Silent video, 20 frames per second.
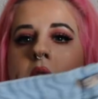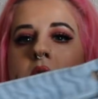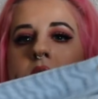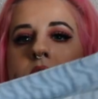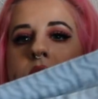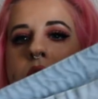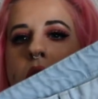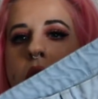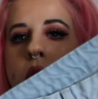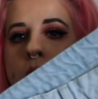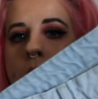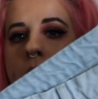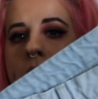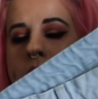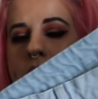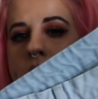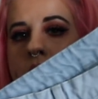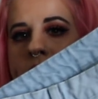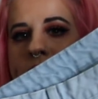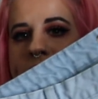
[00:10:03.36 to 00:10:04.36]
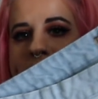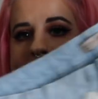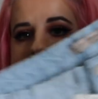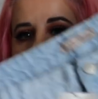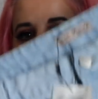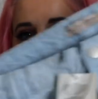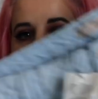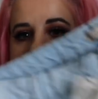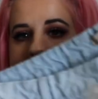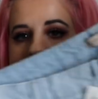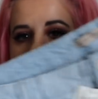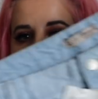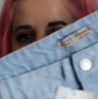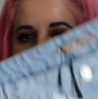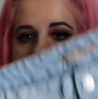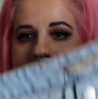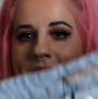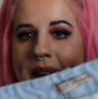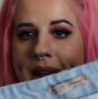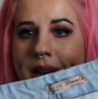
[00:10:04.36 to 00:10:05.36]
So I got an
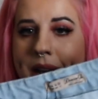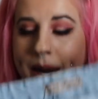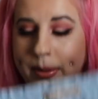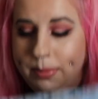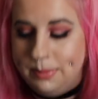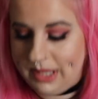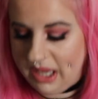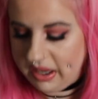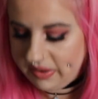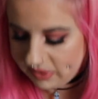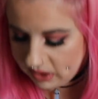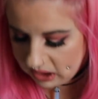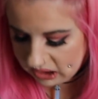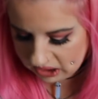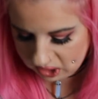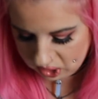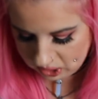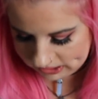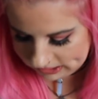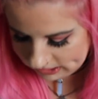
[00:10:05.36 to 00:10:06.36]
18 and I'm definitely not a